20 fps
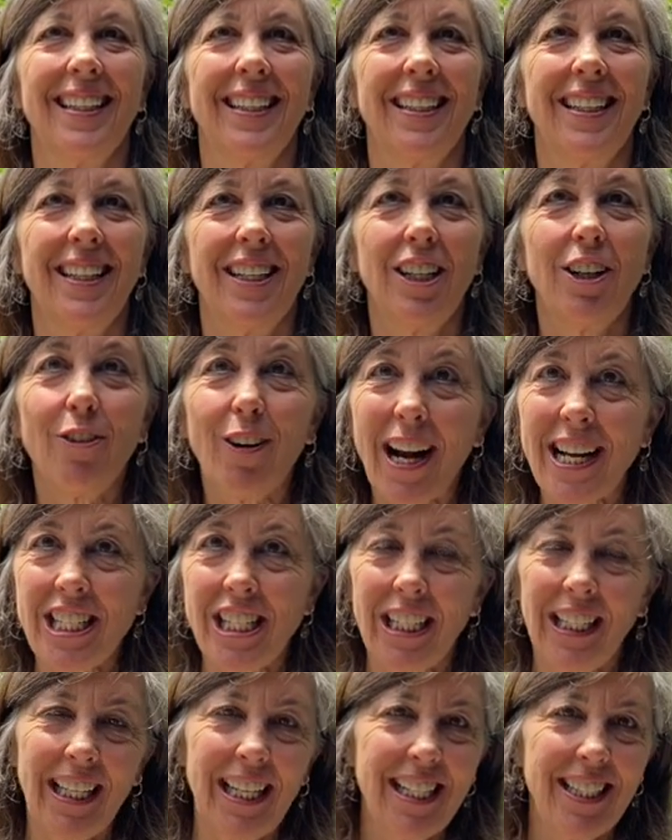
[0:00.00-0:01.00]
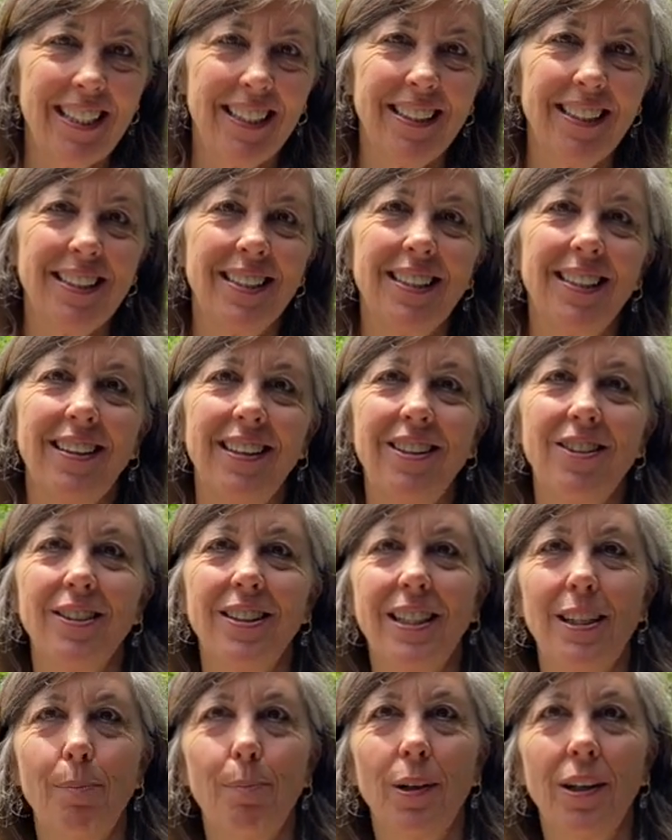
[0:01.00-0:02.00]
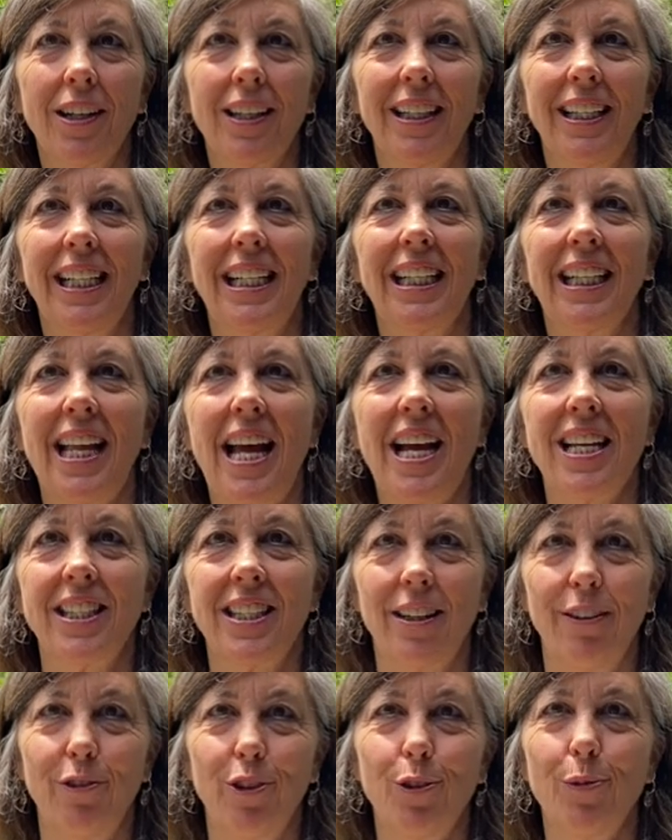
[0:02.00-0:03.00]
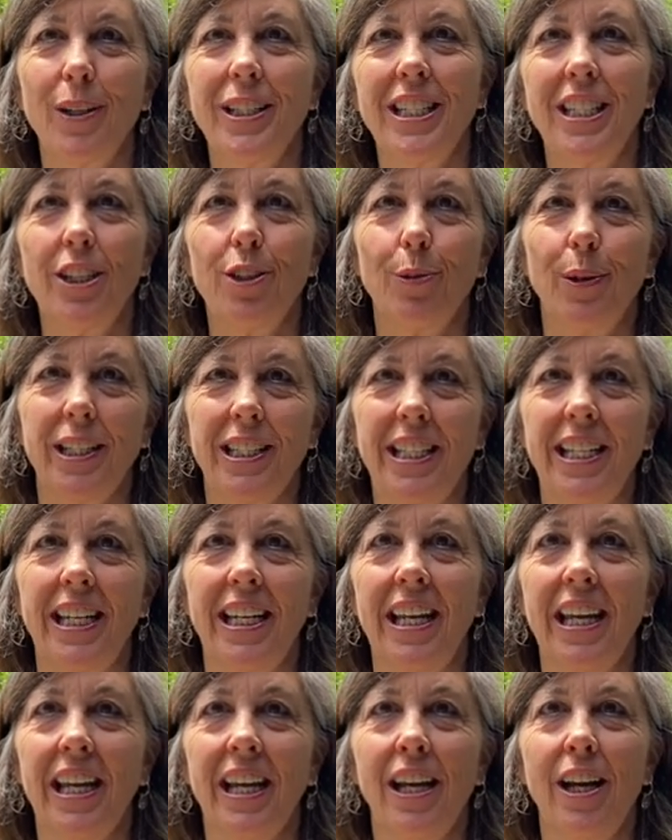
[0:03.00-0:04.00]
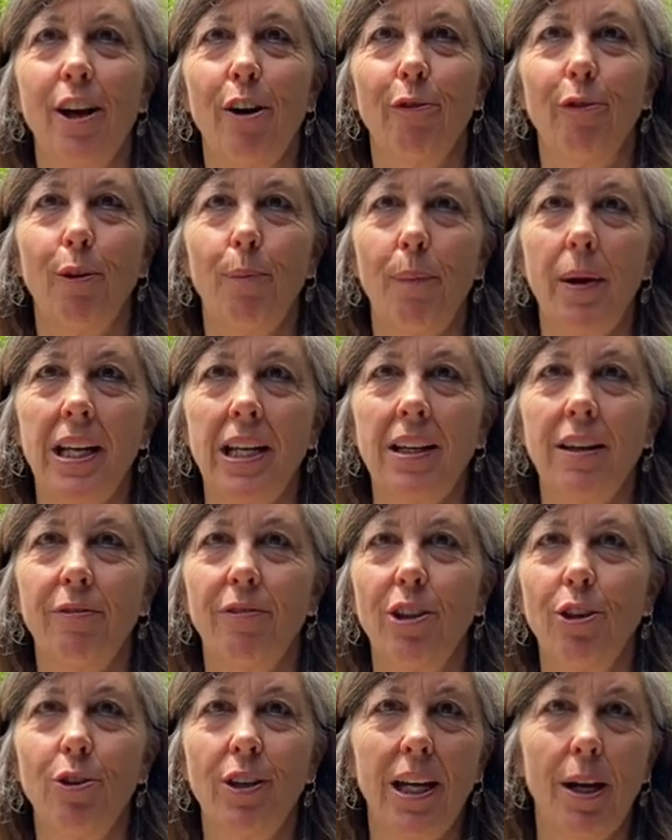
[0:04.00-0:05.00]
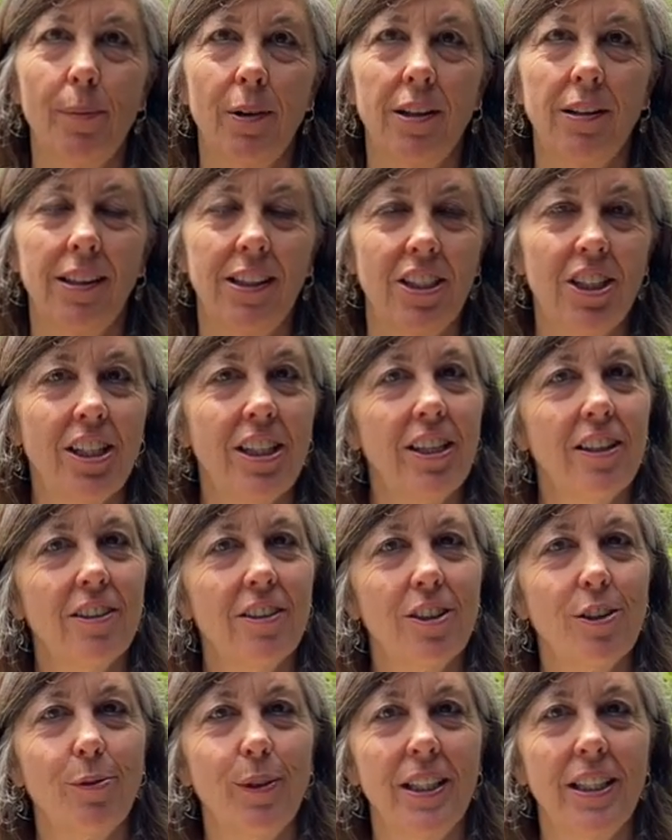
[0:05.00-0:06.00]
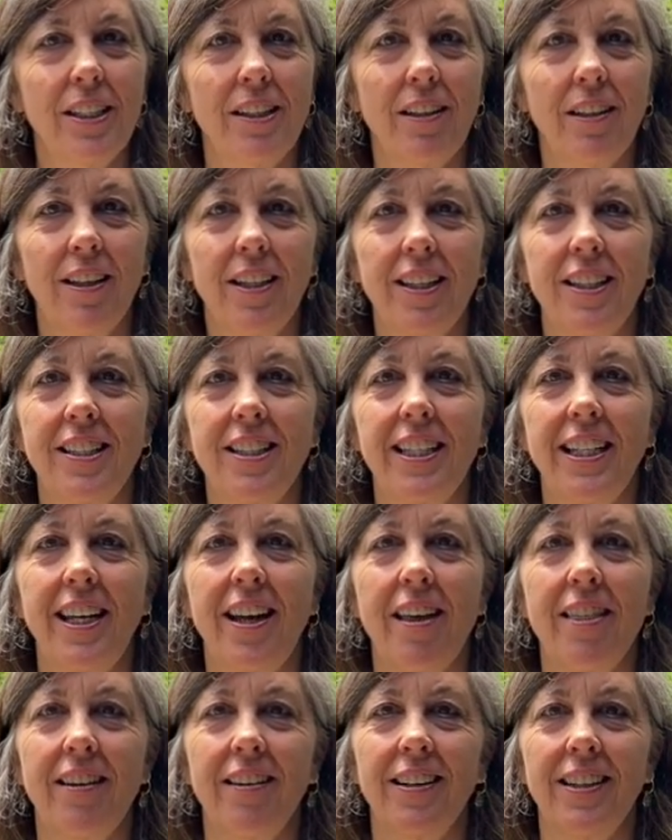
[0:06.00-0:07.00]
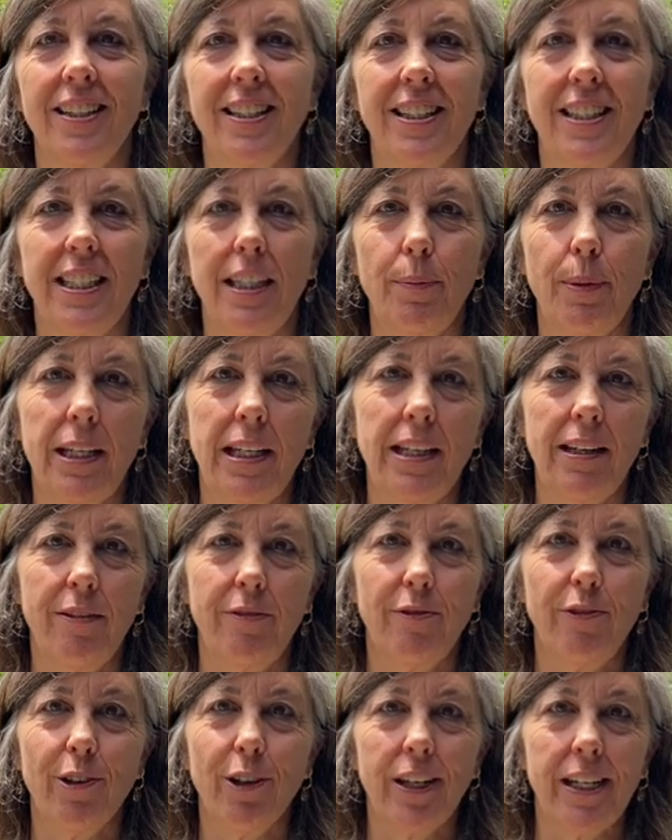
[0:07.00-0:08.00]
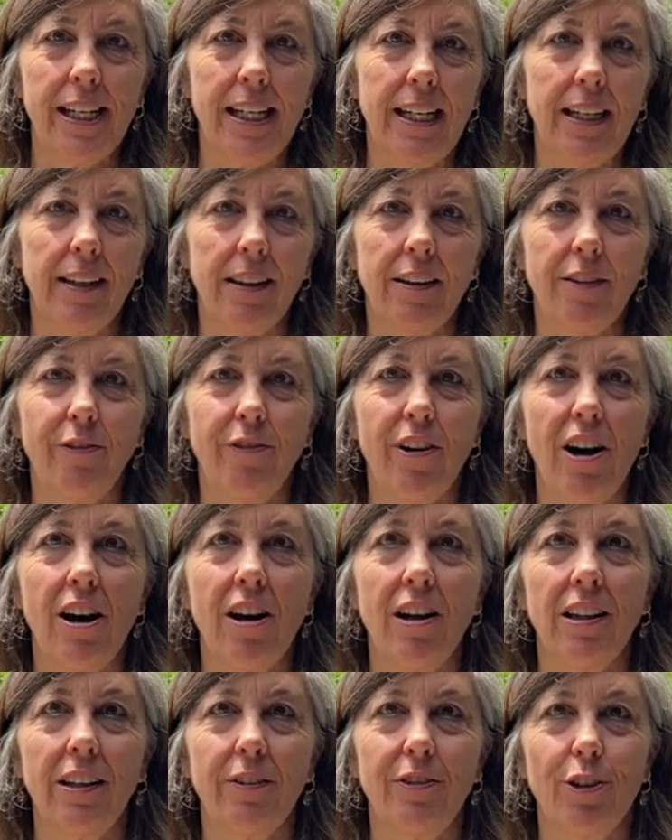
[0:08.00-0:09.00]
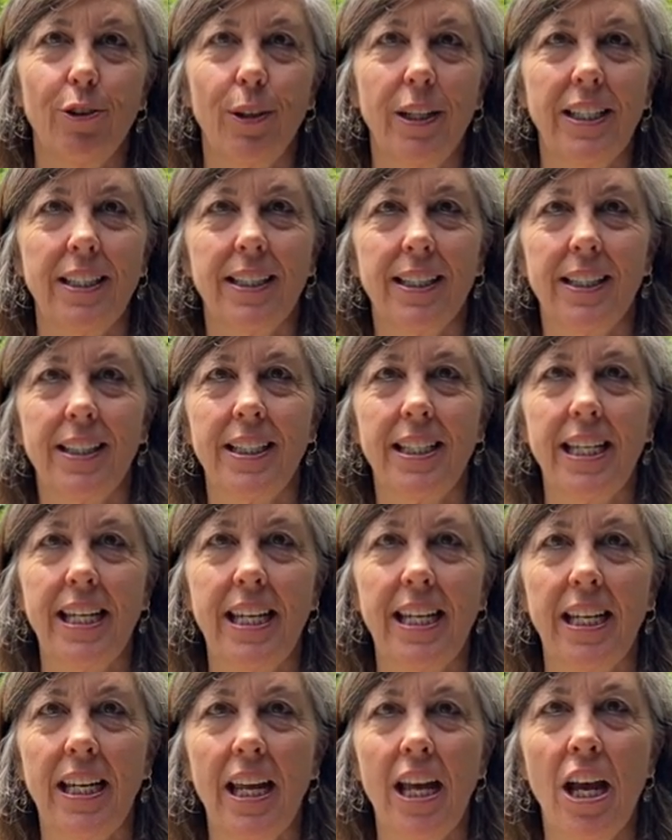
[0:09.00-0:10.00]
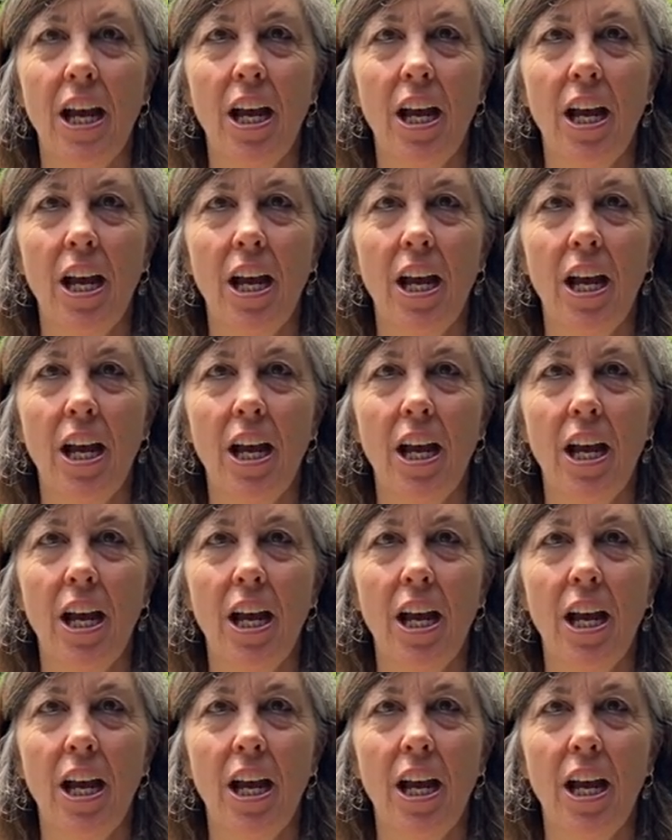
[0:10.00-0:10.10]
Congratulations to the UC Berkeley class of 2020. For many of you chemical engineers, we started together in CBE 40 in the fall of 2016,